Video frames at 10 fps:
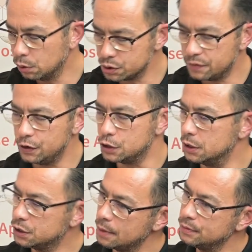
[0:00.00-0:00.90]
What's the vision
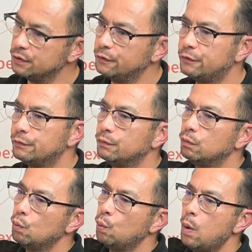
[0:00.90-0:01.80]
in terms of
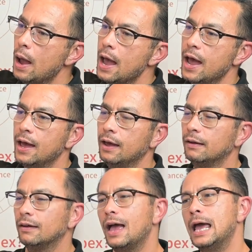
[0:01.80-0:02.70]

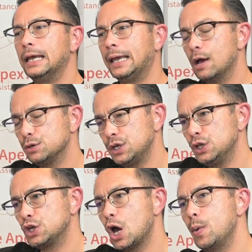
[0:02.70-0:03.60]
where N
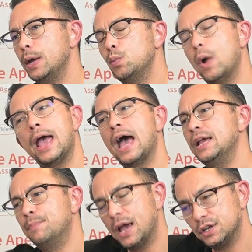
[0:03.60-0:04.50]
Accounting's going, where
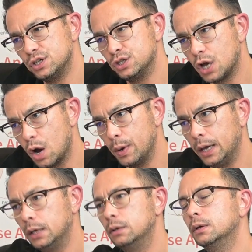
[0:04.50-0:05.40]
Apex is
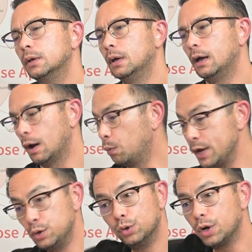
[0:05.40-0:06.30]
going, and
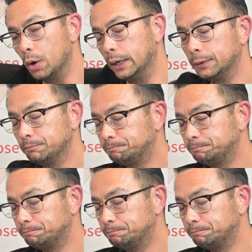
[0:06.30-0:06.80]
where you're going?